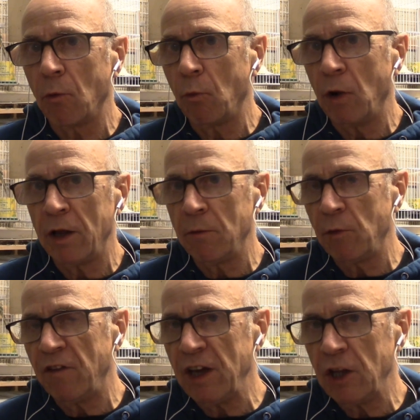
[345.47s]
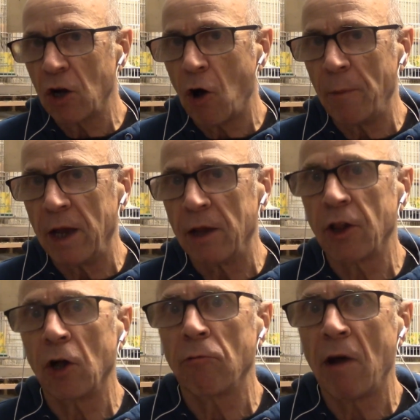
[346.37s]
within the
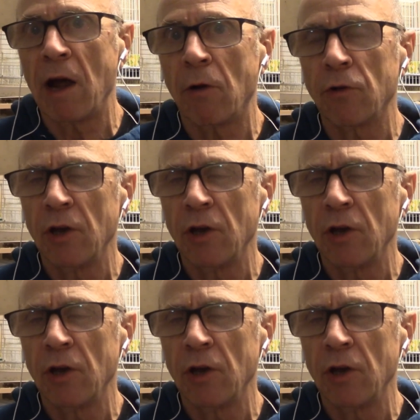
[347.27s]
comments, around